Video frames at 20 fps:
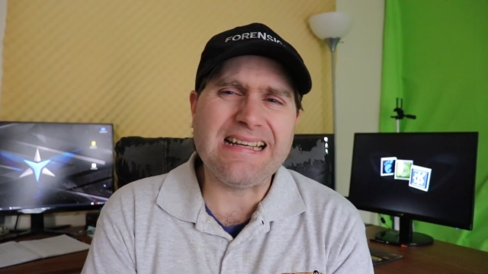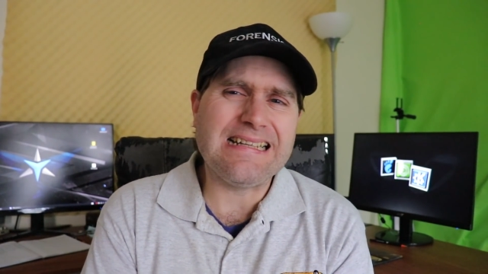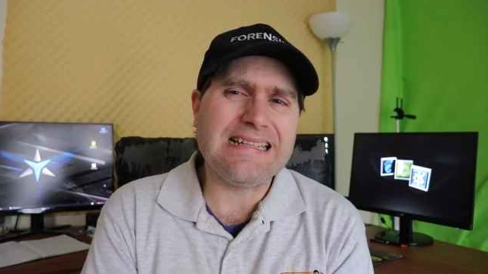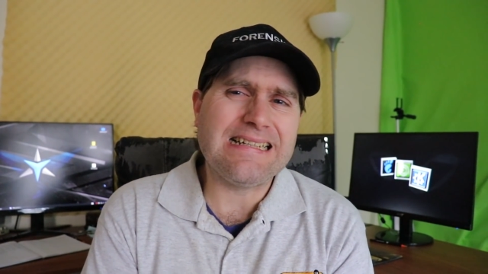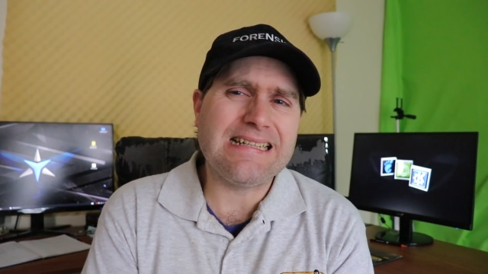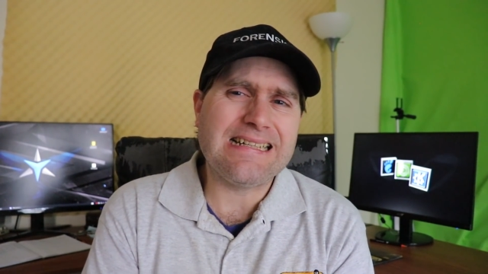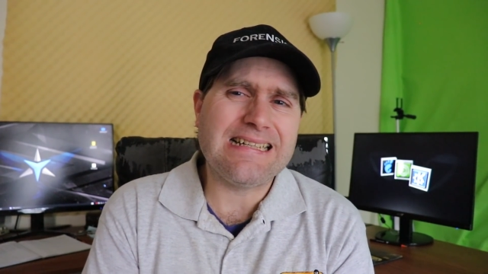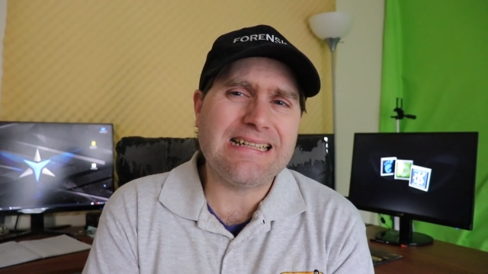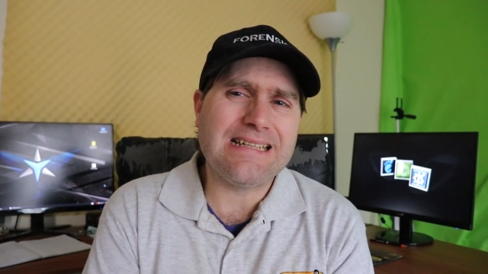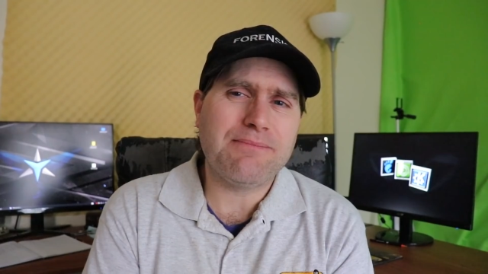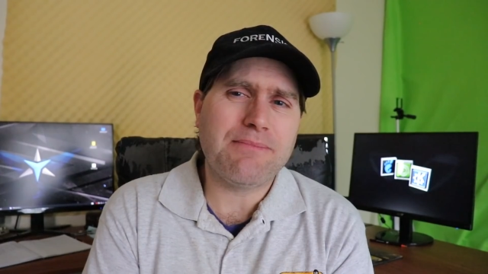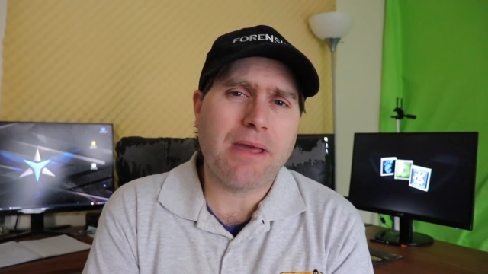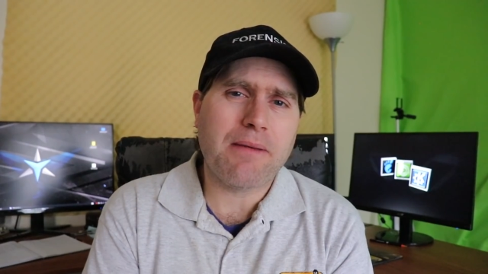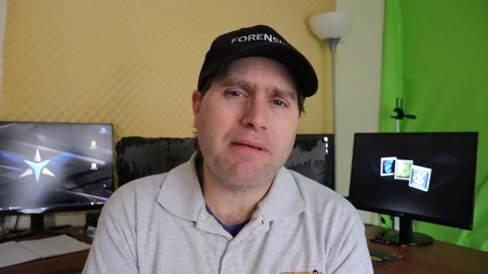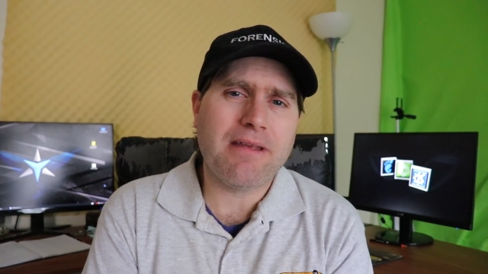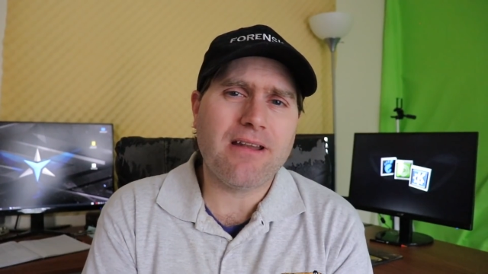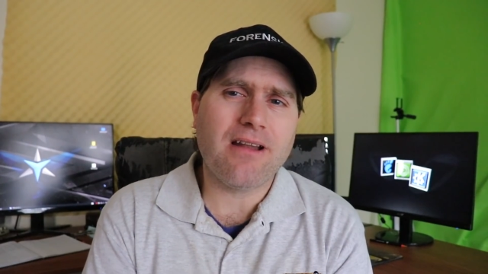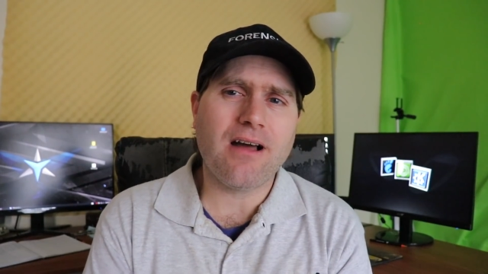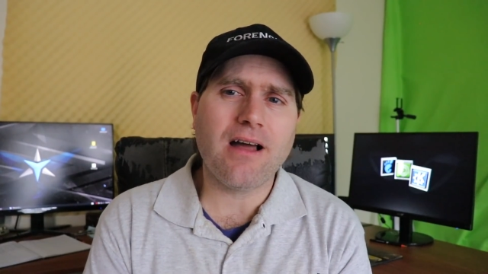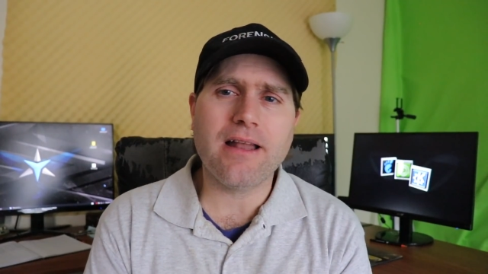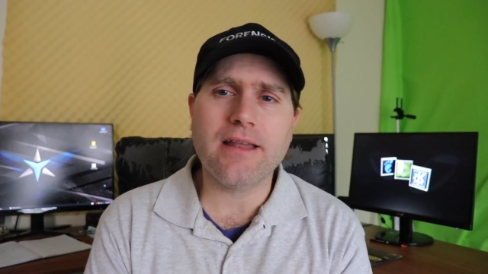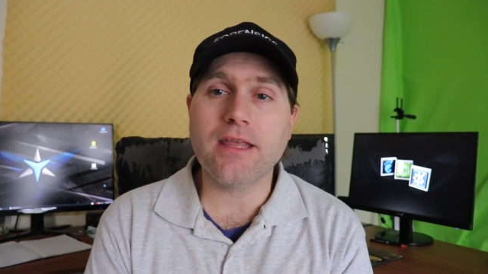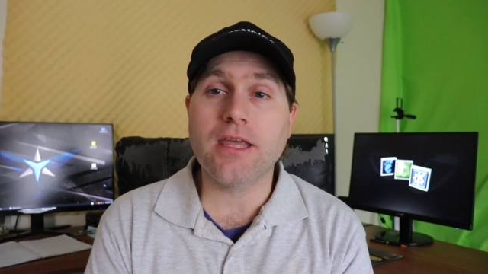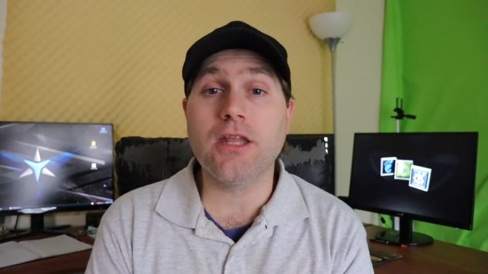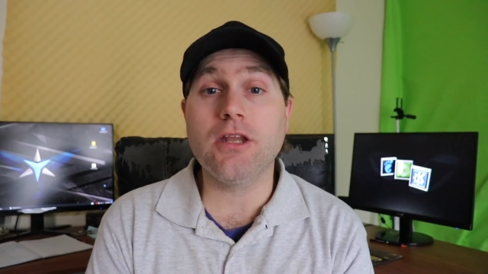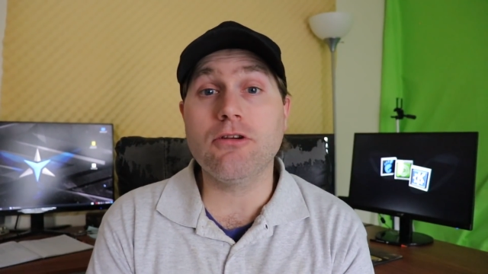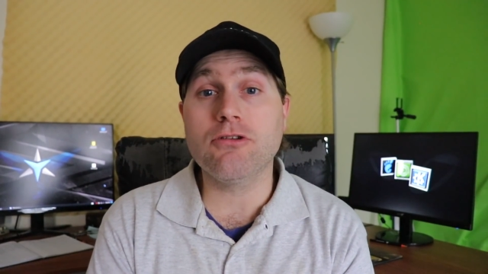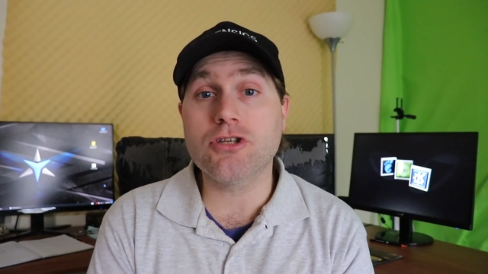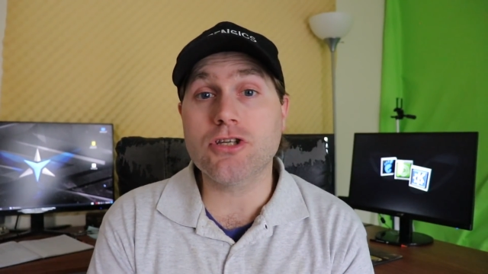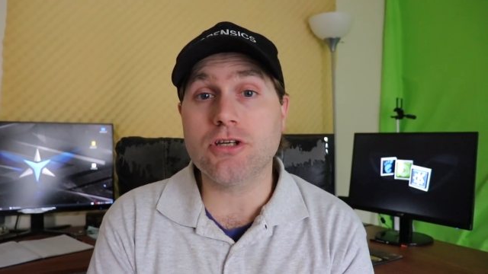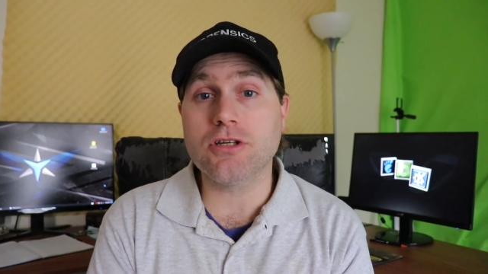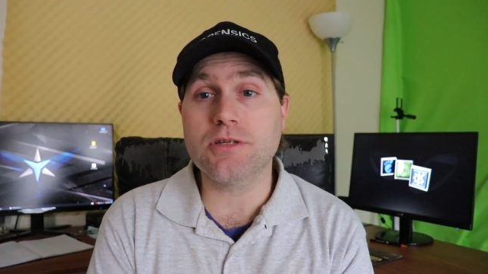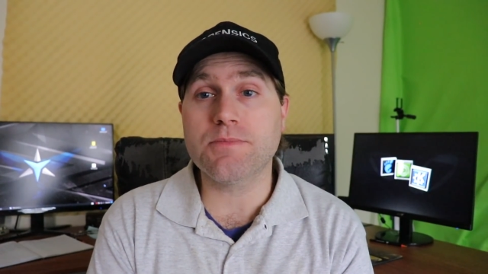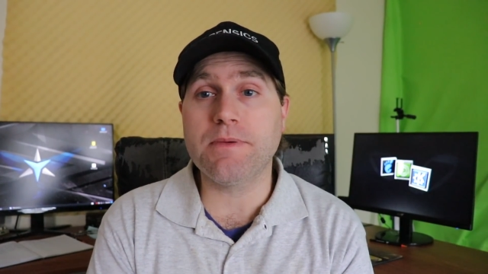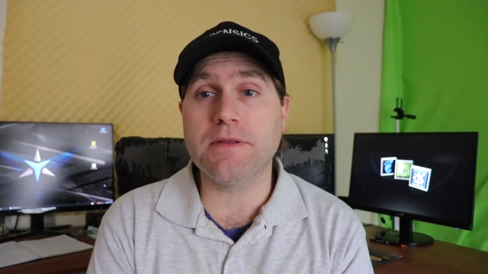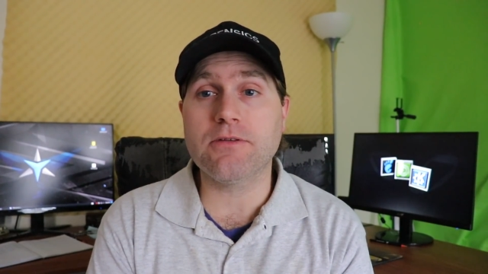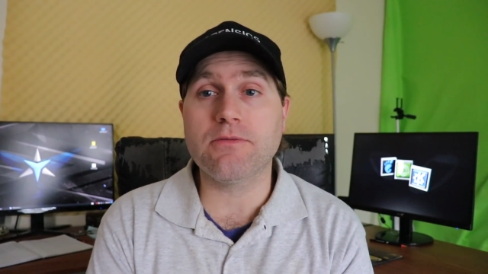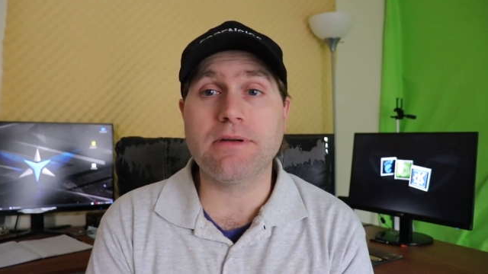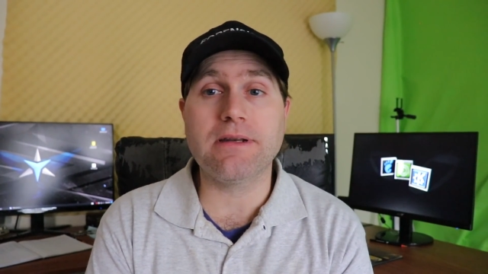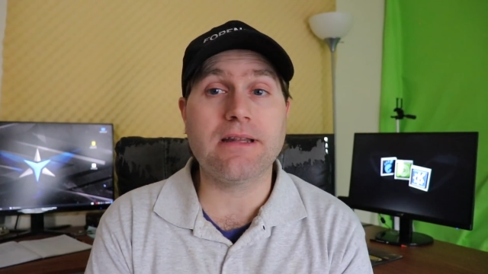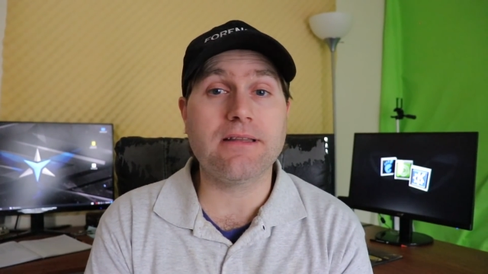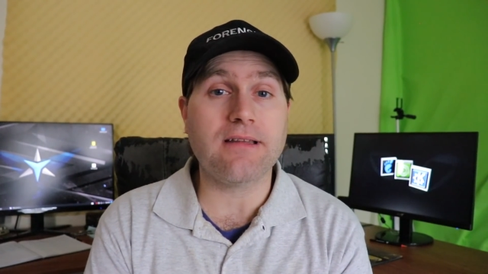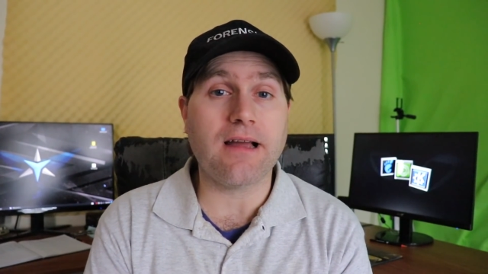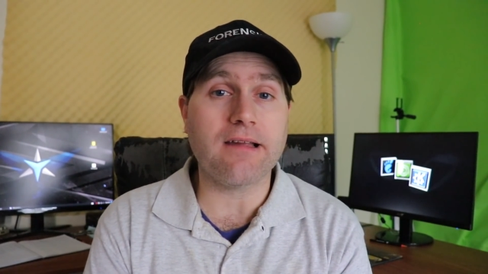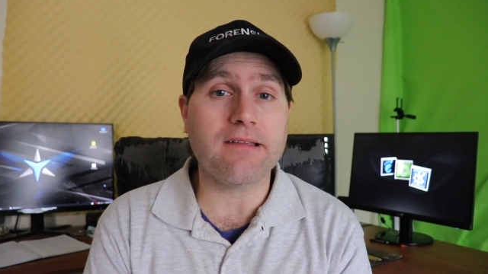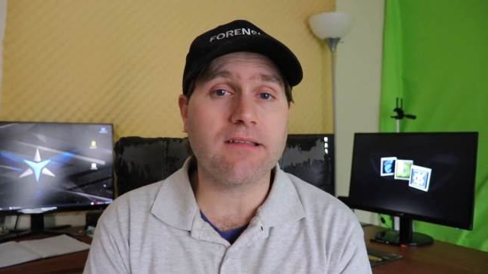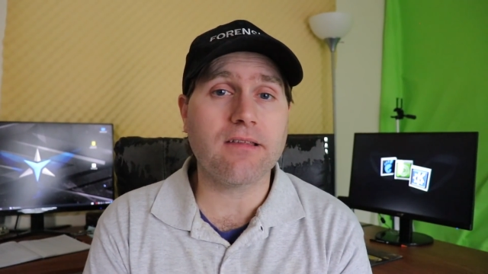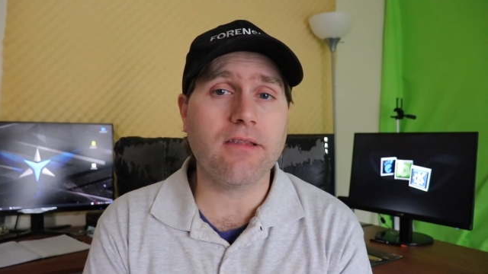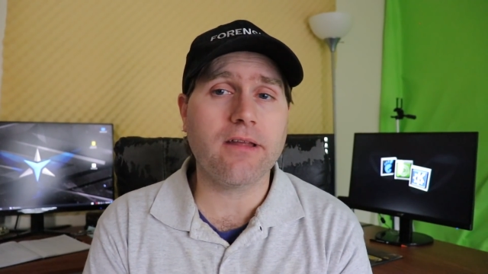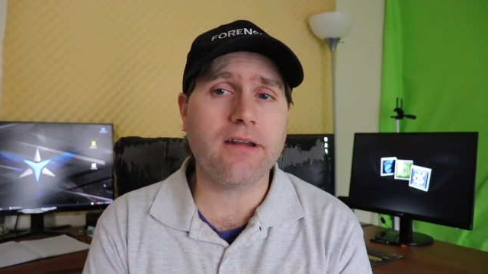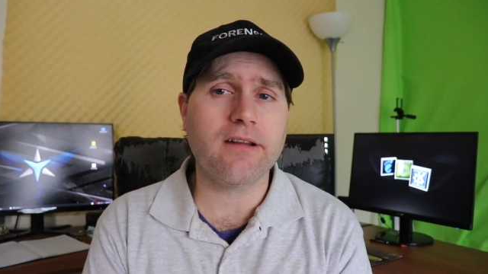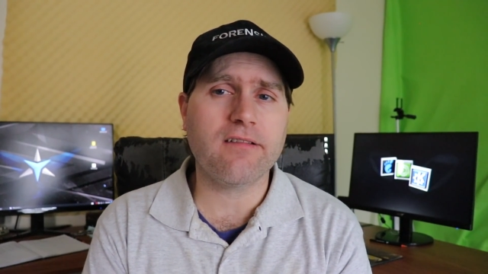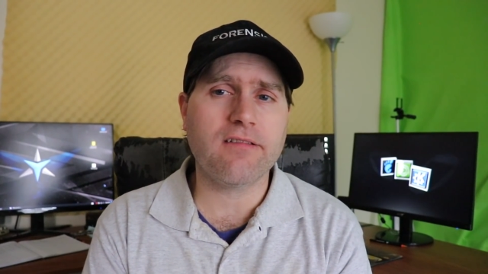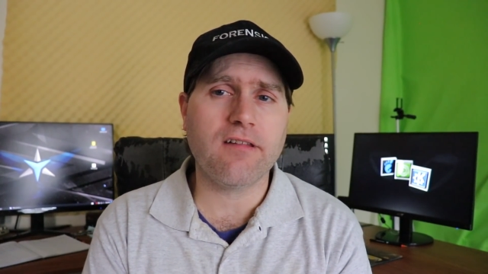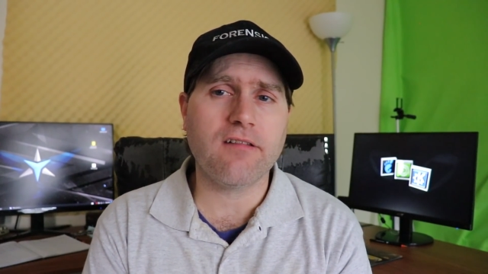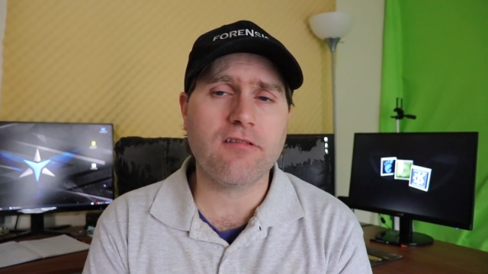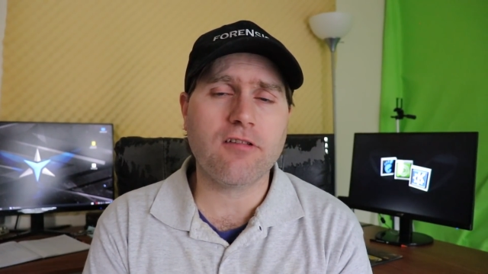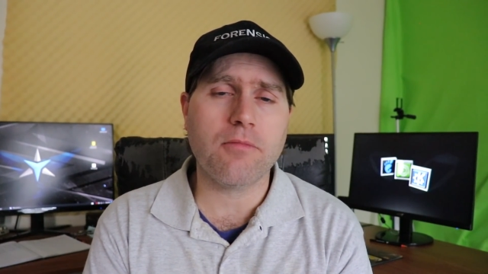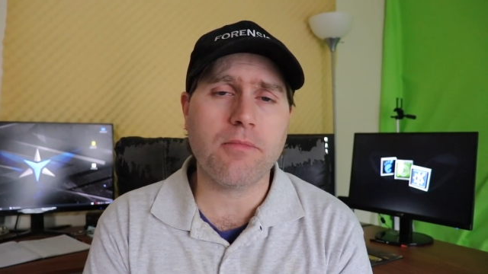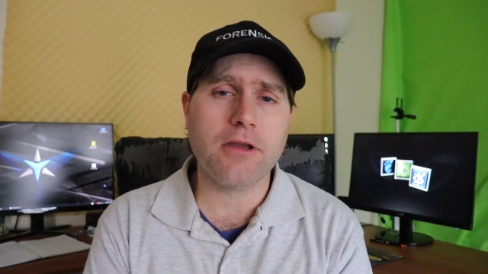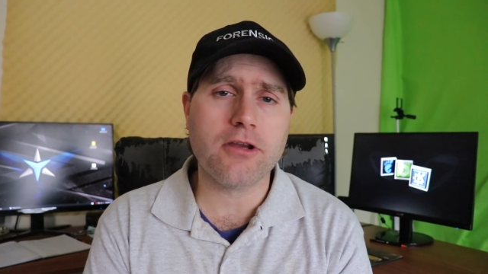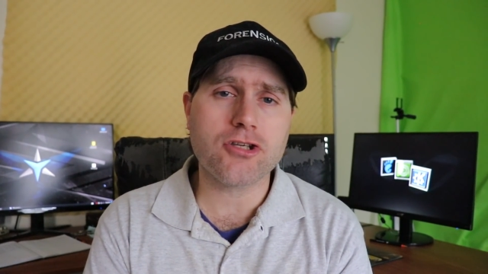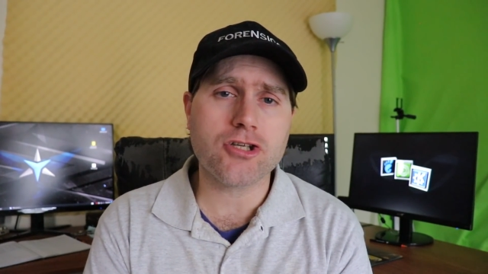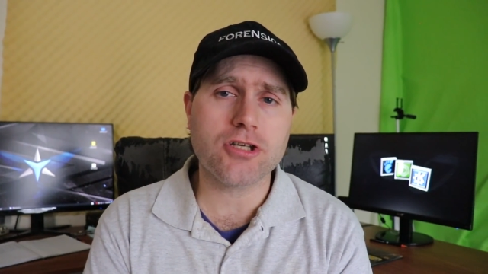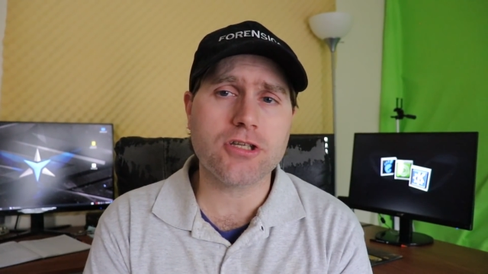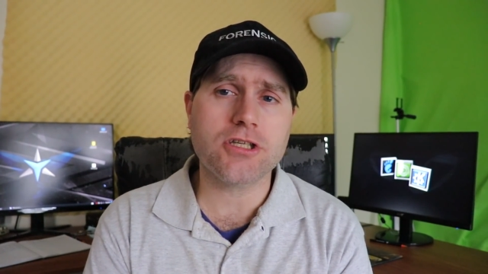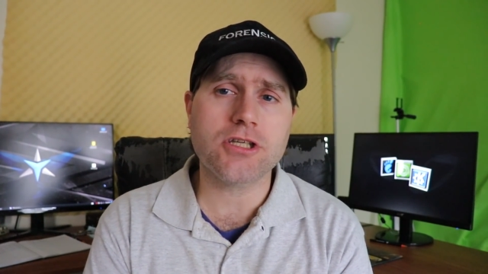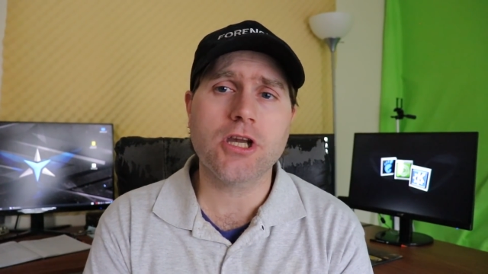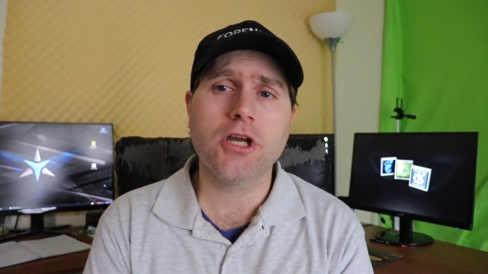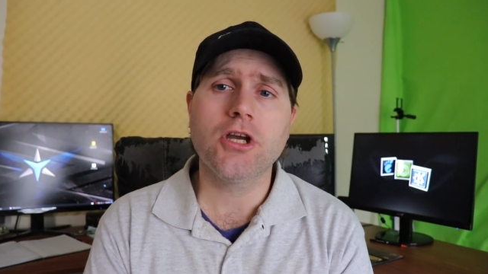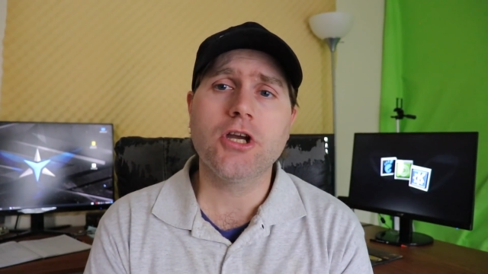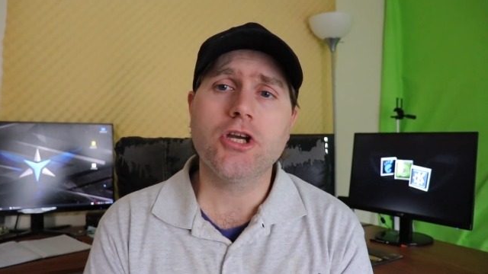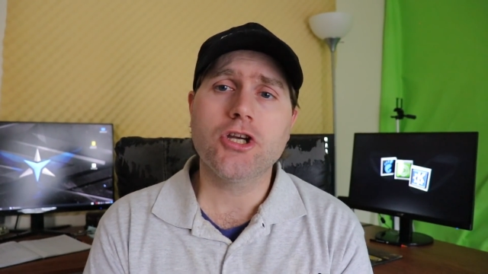Eh, maybe not. Can you choose between a dozen Linux distributions?